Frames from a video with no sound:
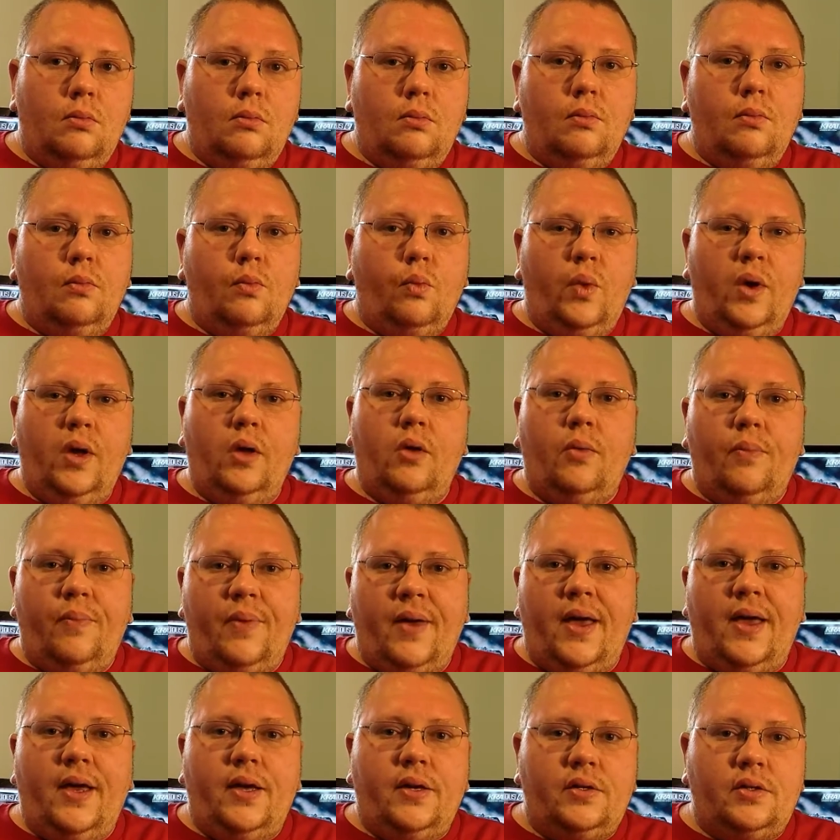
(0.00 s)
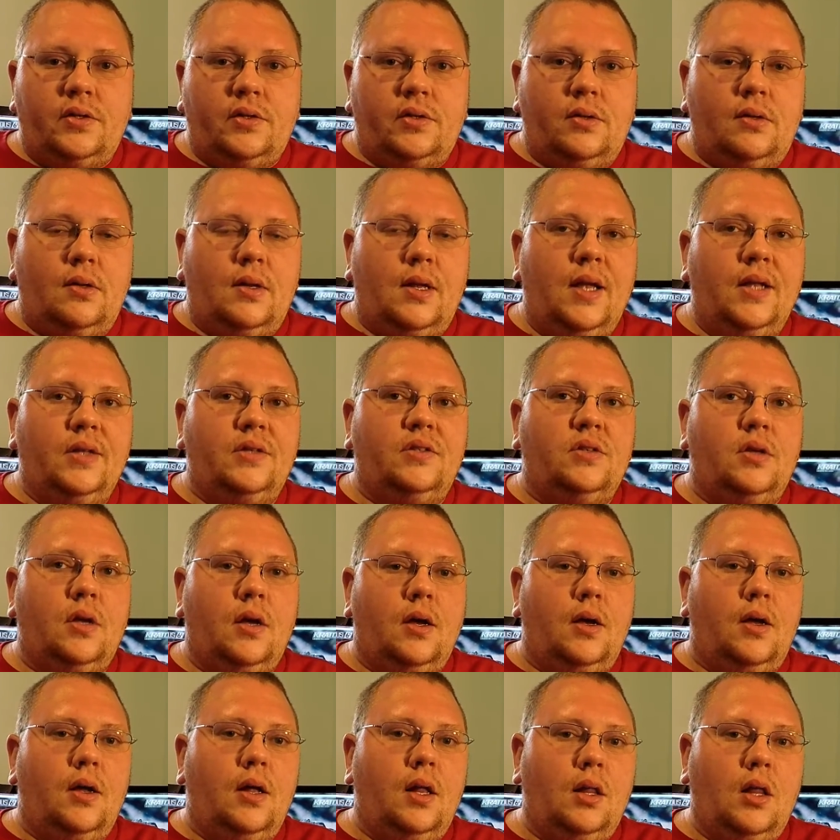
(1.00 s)
wheelbase. It's
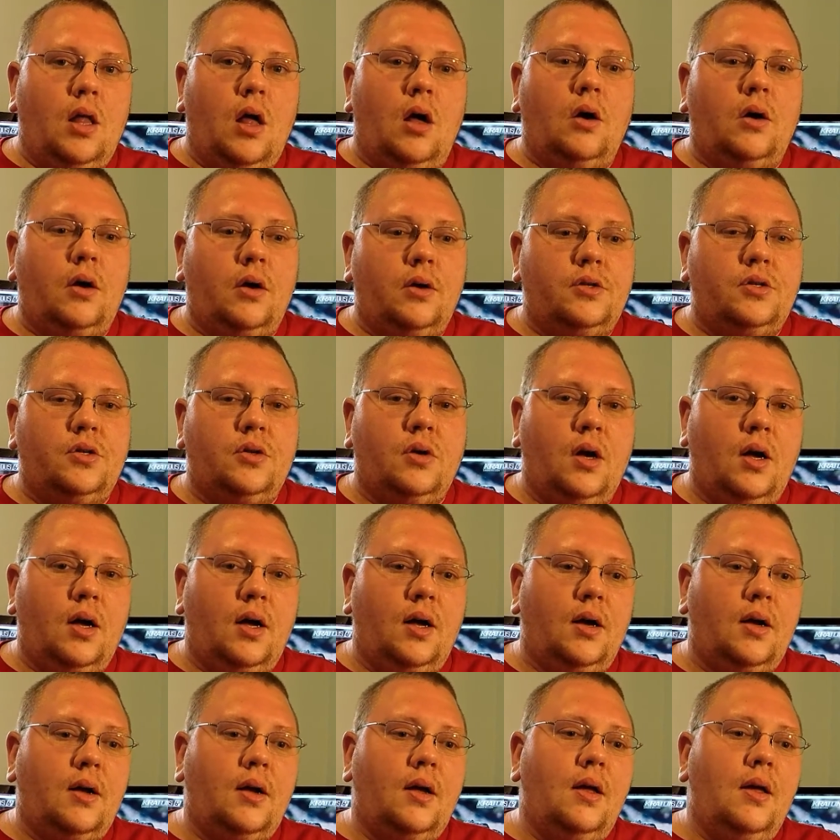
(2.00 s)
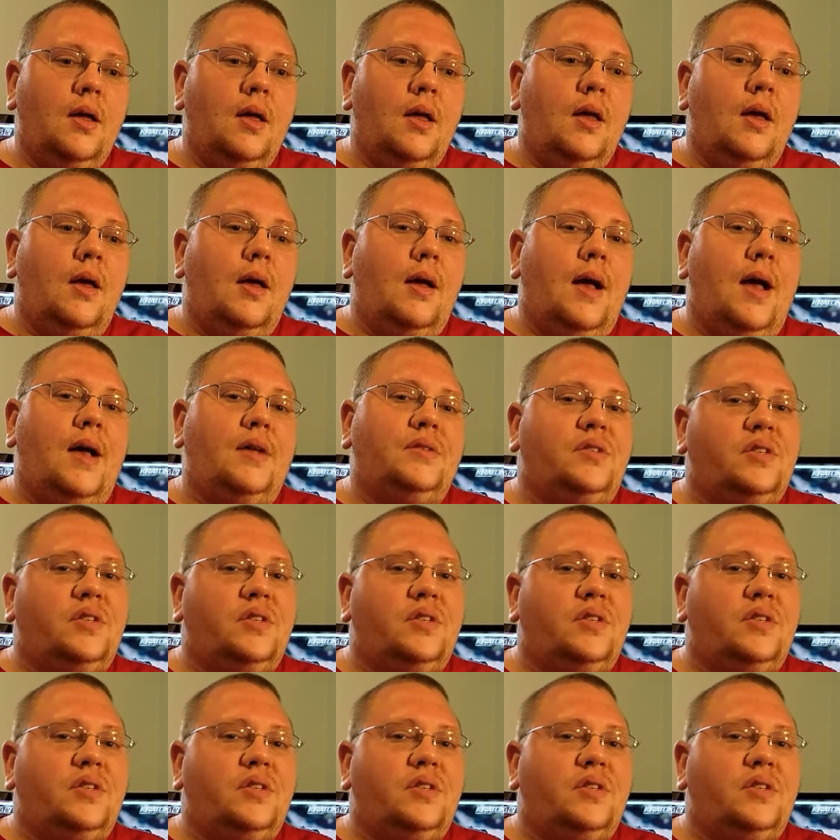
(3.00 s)
a longer truck, has the